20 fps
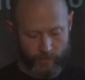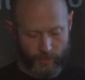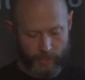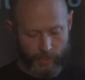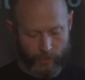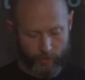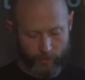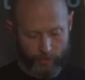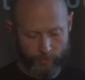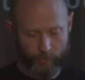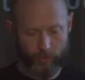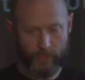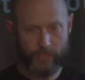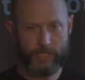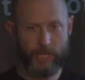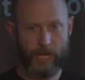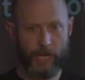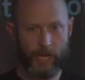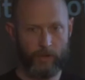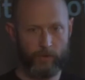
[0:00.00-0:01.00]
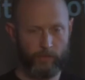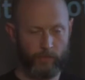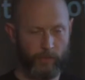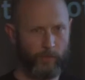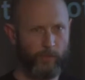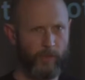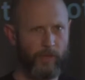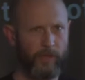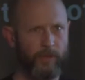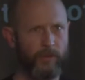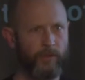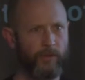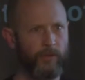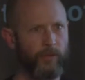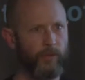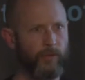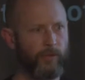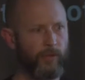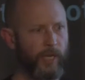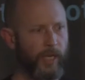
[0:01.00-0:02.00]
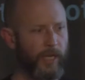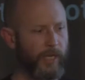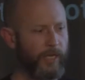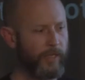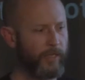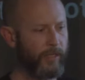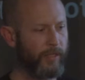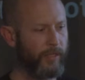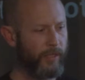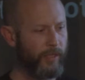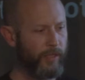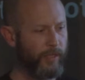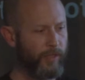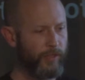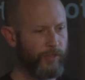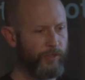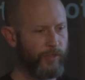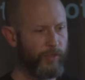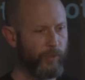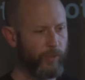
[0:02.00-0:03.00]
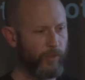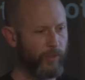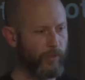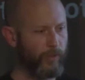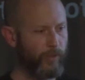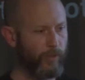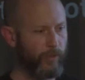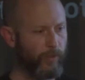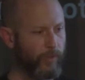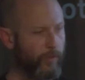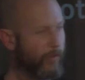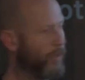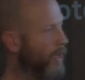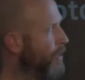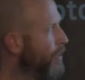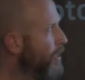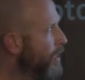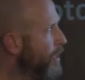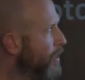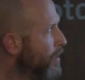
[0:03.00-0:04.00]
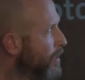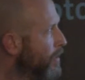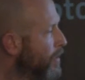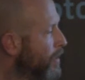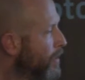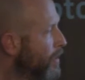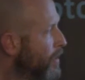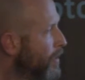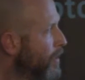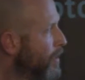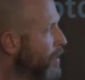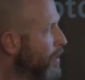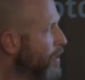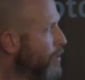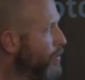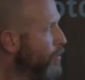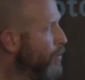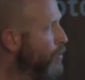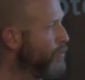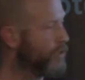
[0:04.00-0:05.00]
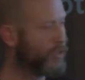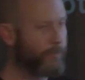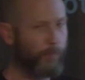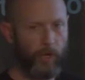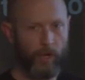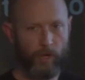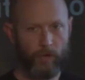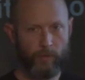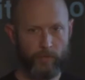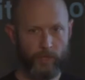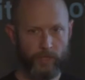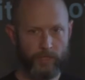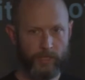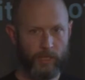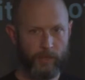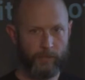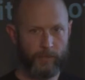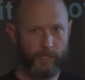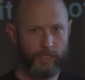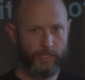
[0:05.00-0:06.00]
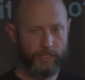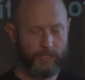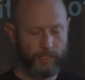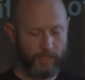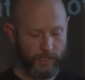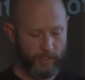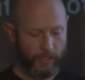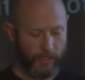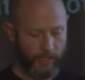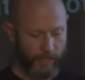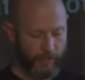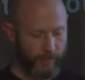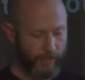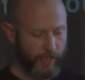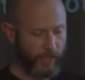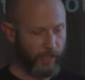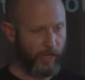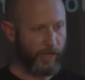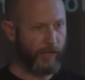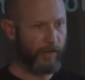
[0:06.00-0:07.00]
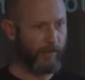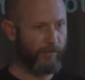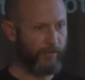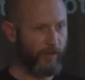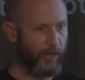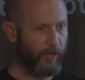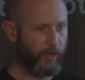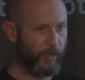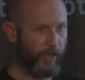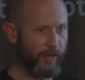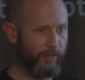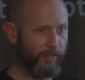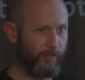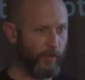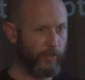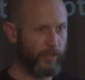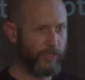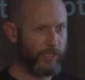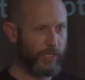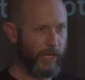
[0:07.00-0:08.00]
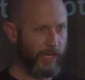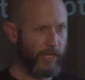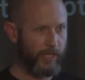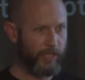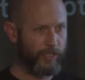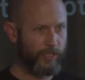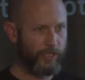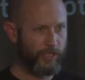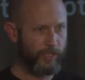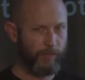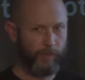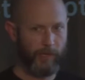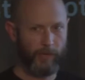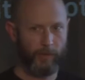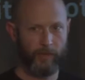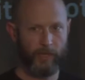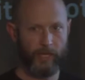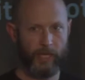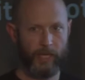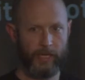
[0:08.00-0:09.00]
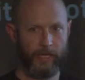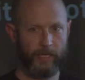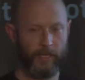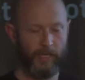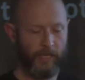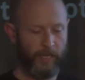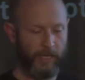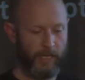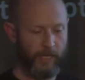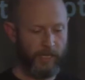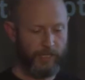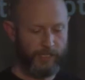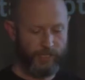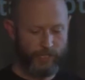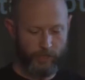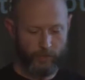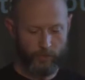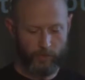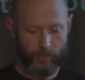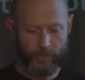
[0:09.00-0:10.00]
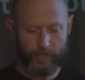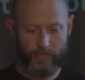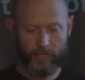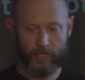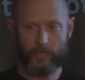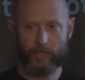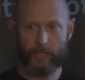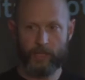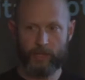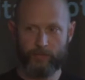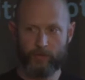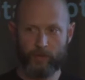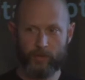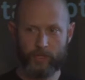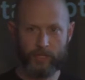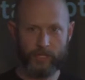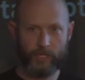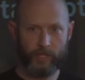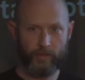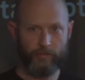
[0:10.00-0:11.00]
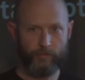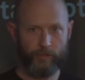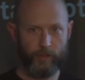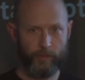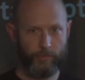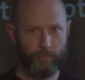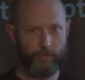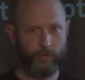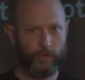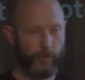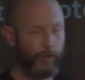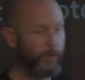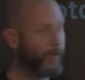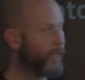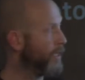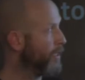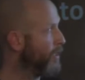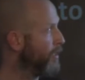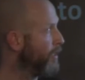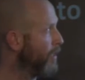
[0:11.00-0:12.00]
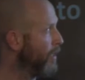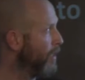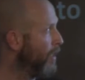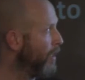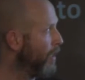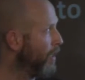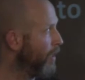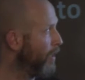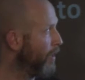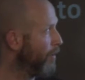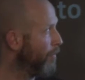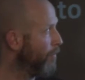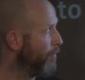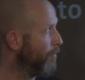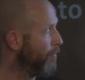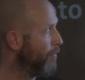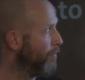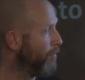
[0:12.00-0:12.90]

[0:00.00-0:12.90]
he would print out we went through like two i think two small book dummies and then like a final like full size just to be able to like sit with it live with it flip through it um,